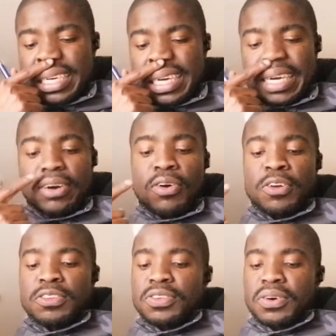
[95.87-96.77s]

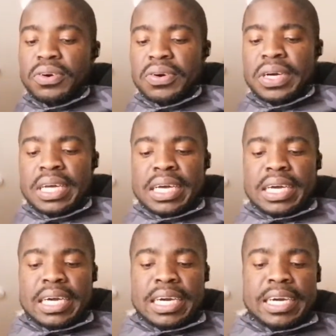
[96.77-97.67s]
also
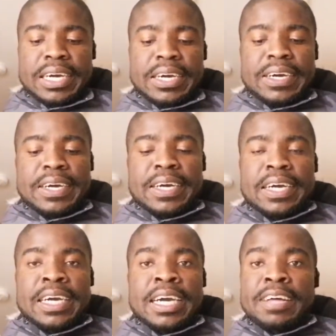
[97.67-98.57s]

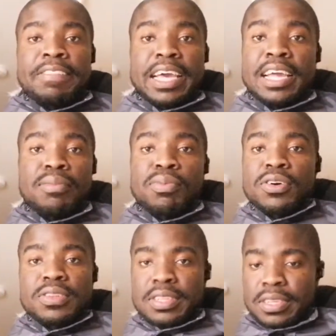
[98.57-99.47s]
the
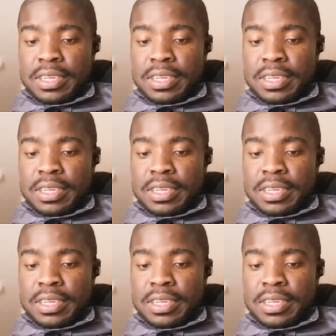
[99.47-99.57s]
elbows,